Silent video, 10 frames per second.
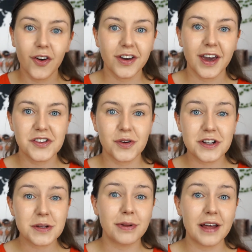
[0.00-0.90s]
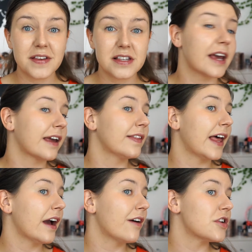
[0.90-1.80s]
Okay, so I just applied the second
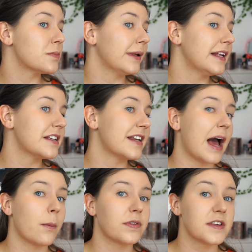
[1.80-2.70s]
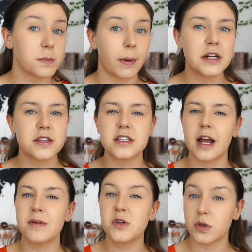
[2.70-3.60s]
layer. I've just blended it out with the sponge. This
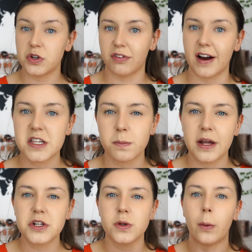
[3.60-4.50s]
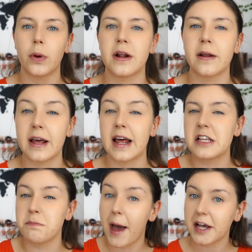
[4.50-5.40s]
time this was a dry sponge, so I wanted to get
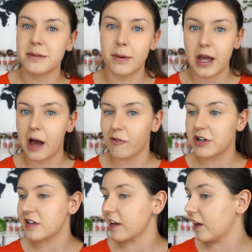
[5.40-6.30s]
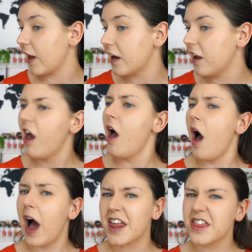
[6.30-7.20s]
as maximum coverage as I can.
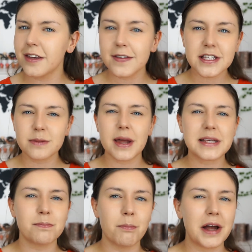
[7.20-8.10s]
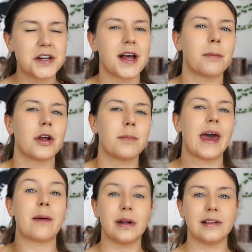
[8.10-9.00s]
I think this is about as much as I'm going to be
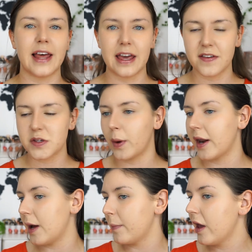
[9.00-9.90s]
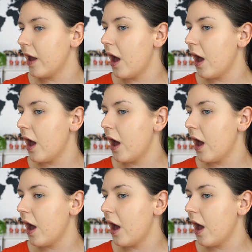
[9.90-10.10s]
able to layer this one up.